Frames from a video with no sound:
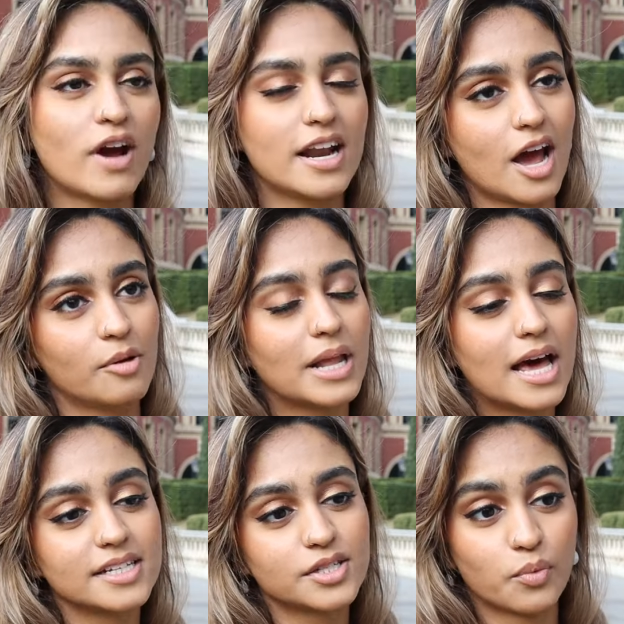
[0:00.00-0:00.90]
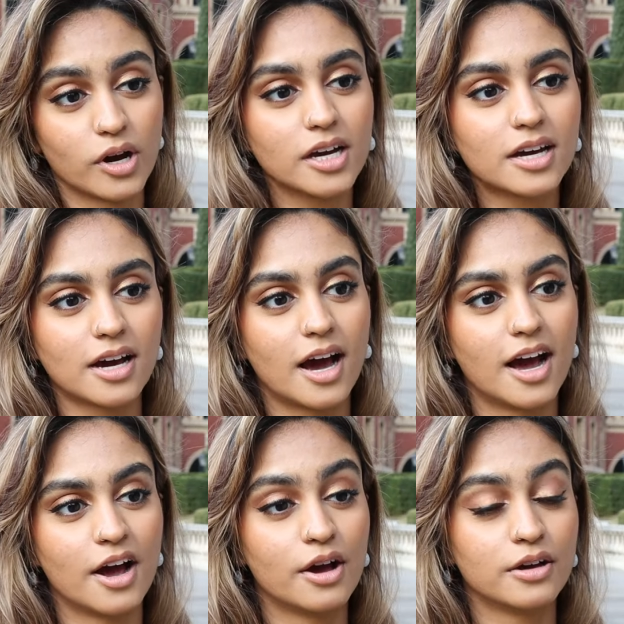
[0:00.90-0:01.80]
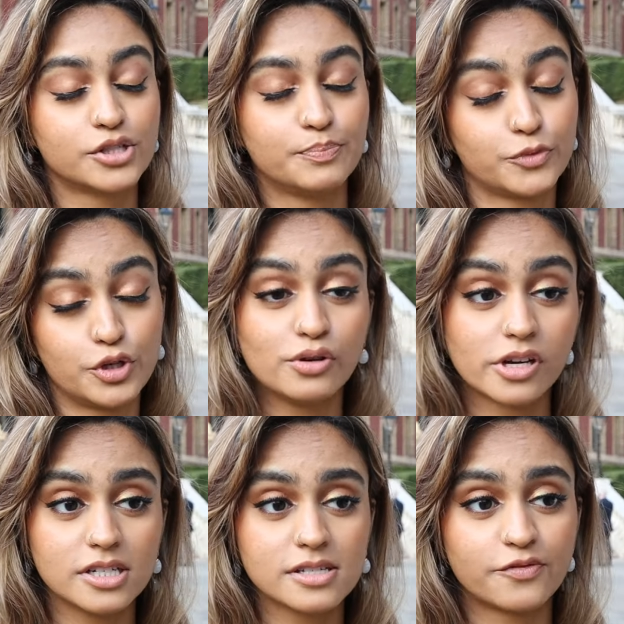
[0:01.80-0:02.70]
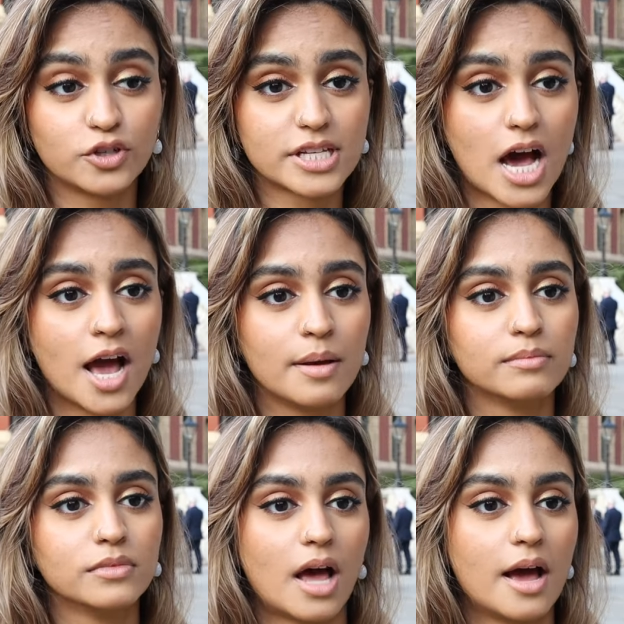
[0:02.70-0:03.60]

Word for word: Right now I'm planning to work 2 years full-time.